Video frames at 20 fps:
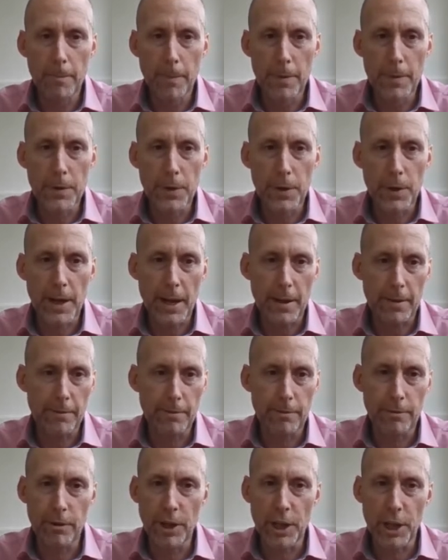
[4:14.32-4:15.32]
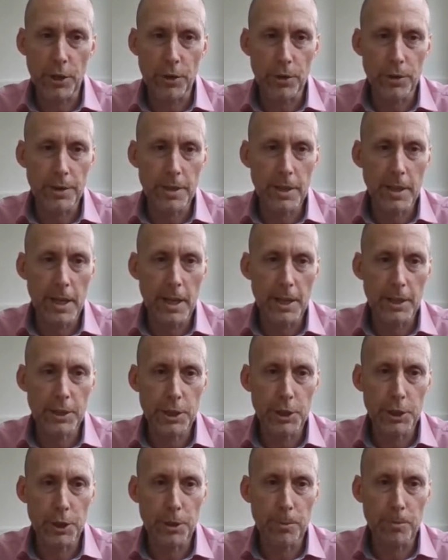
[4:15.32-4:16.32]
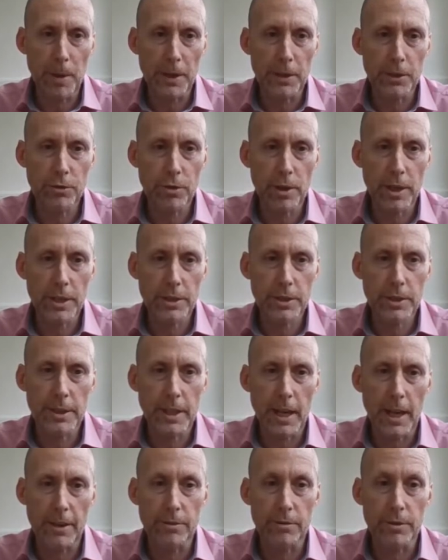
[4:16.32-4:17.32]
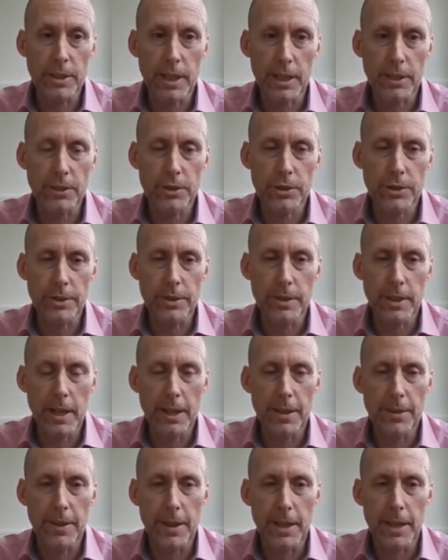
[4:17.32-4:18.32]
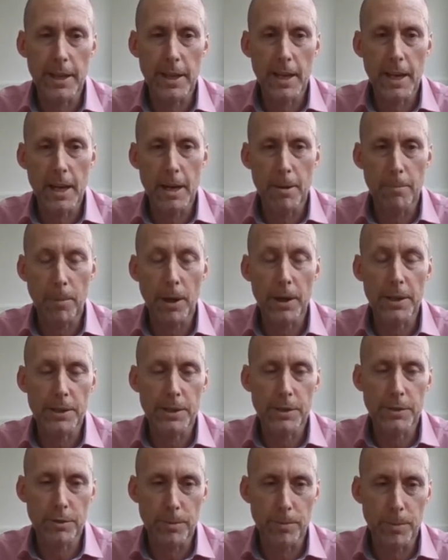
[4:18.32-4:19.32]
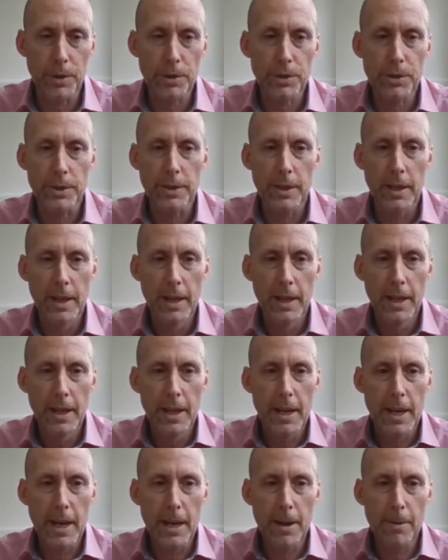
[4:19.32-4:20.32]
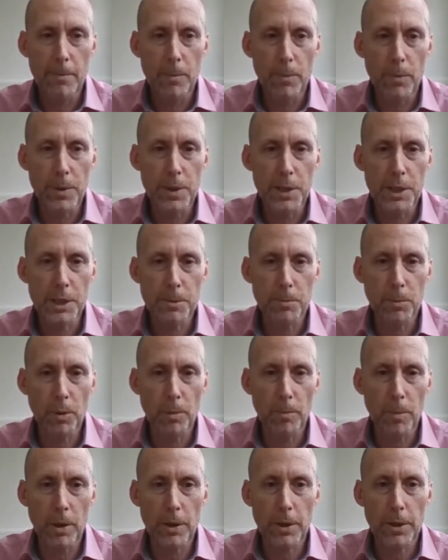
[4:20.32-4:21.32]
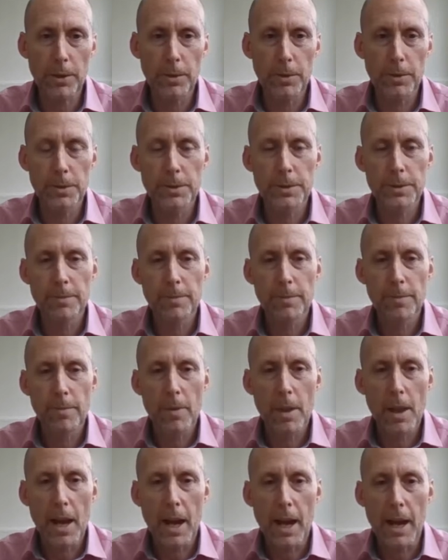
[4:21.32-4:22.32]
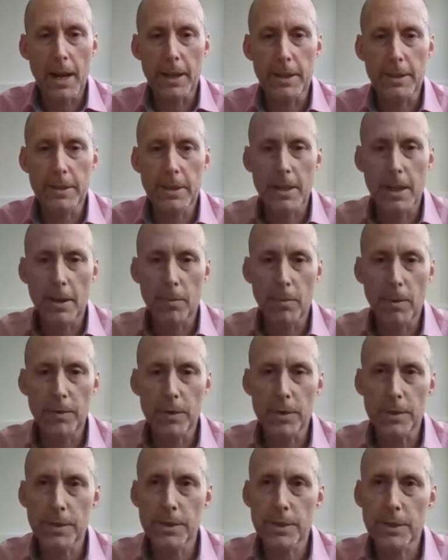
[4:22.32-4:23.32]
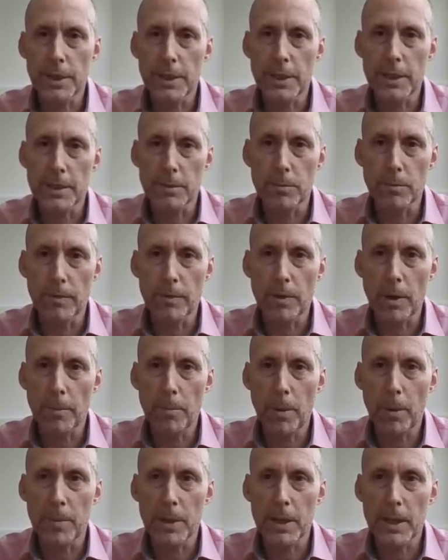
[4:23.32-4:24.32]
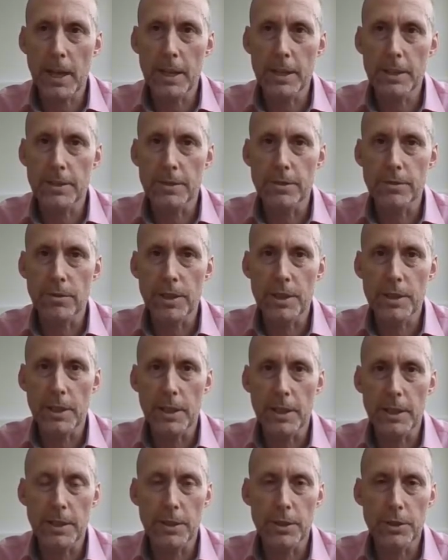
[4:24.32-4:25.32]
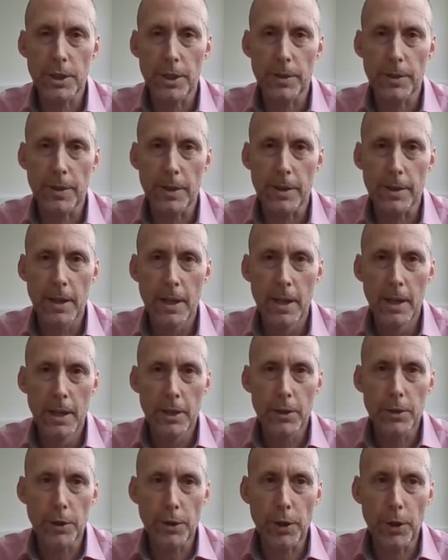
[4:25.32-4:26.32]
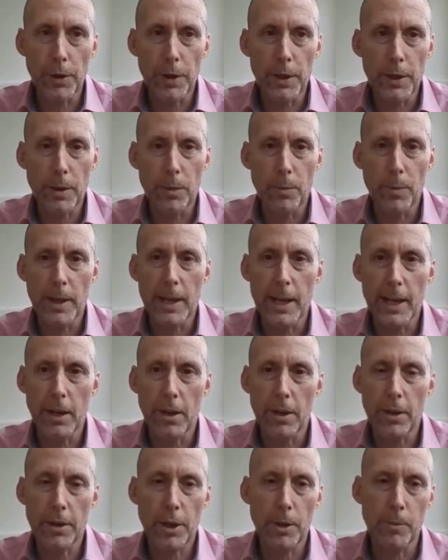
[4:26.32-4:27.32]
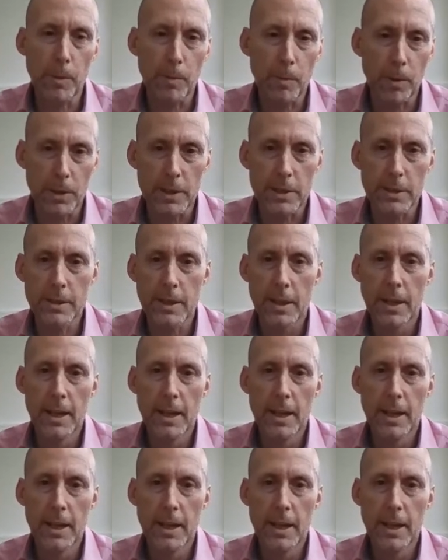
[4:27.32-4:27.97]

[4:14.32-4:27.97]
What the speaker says: You get really good tissue penetration and retention in the biodistribution with these small molecules. And we've done studies and we've got publications recently that show that not only can we get our human bodies